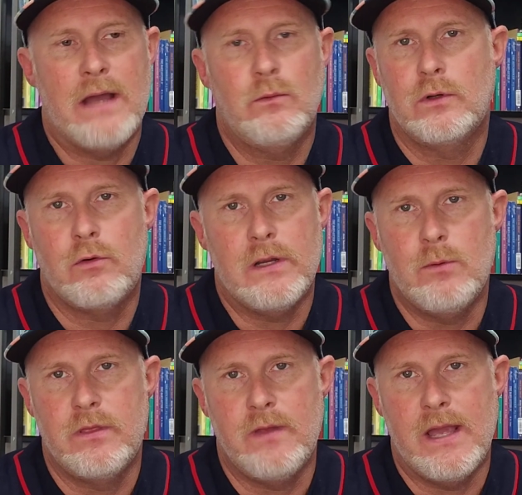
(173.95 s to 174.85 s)
I don't agree
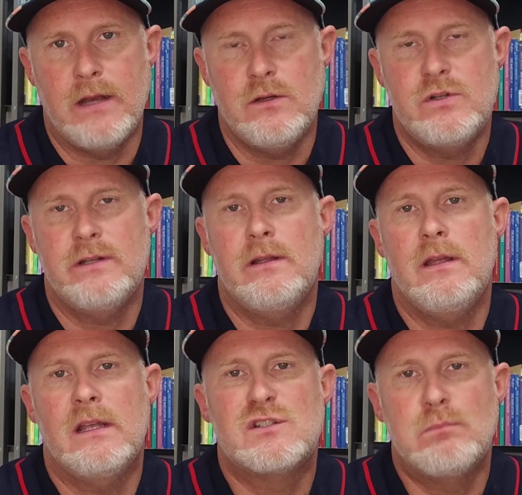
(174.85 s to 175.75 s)
with that. You should
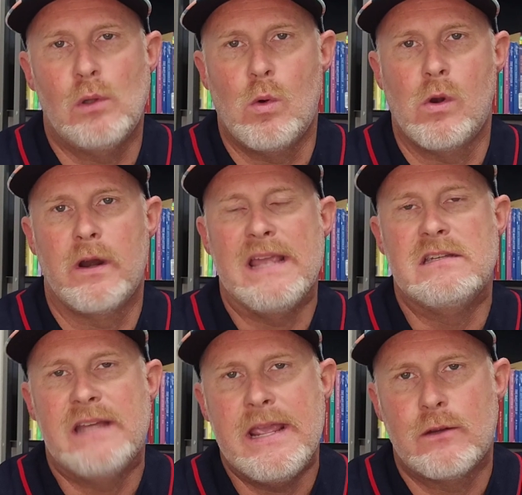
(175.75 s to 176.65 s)
explore
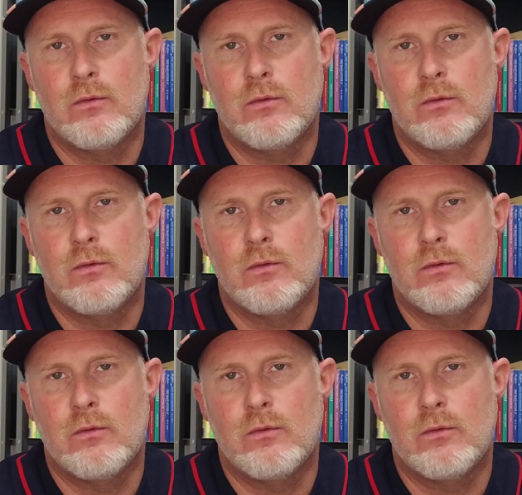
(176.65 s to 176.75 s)
and take